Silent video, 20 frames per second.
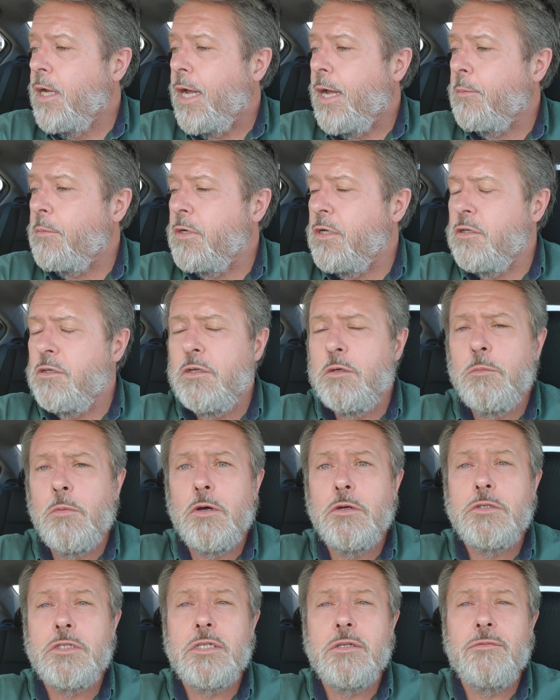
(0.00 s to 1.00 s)
I'm gonna do
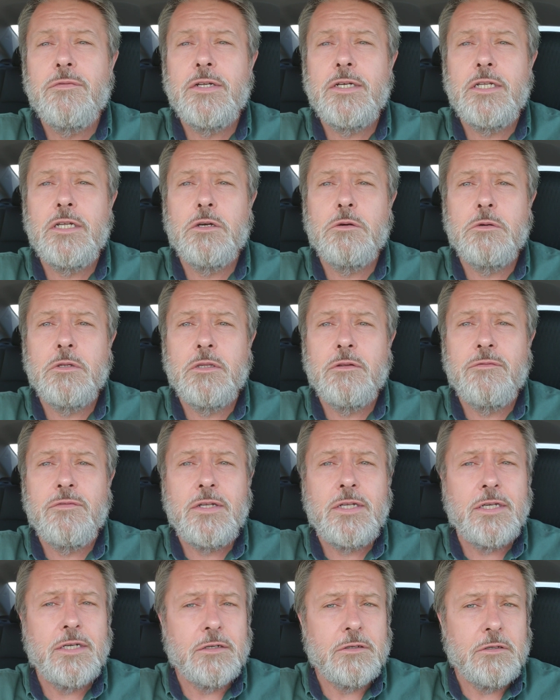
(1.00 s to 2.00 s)
most of the video in the
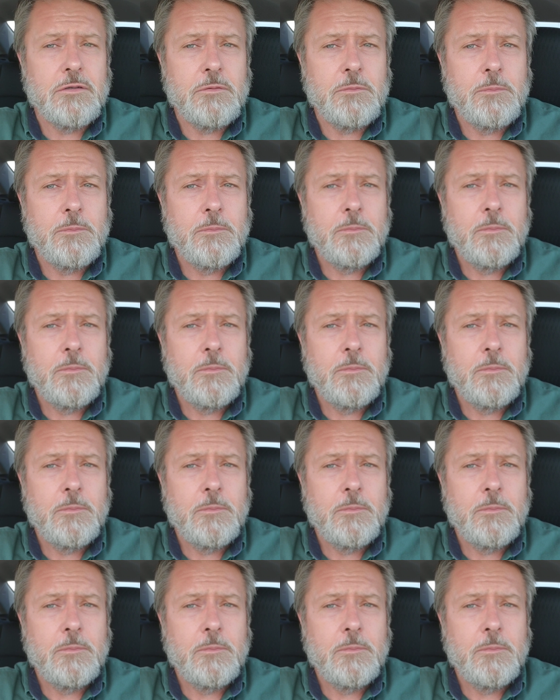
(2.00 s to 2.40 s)
vehicle.